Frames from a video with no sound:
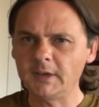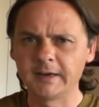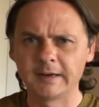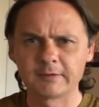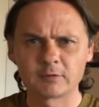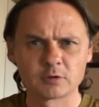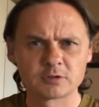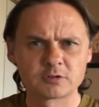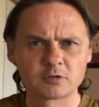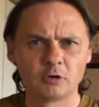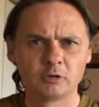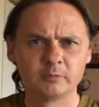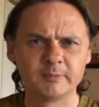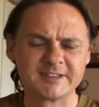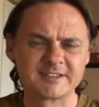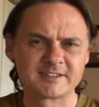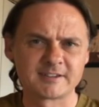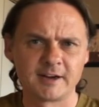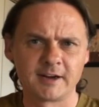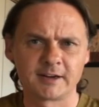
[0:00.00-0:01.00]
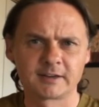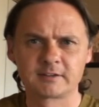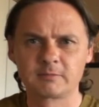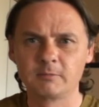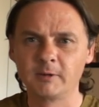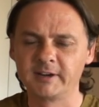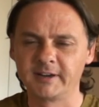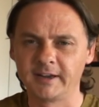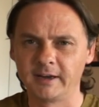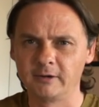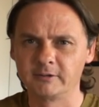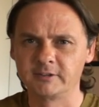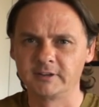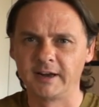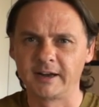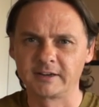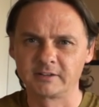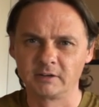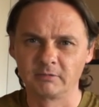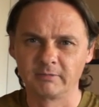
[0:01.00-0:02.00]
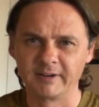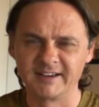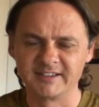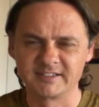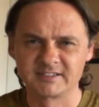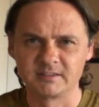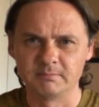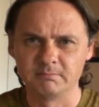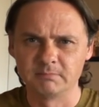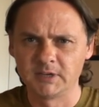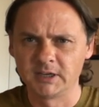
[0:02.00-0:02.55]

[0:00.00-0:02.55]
Now, of course, Goldman Sachs went out and actually raised some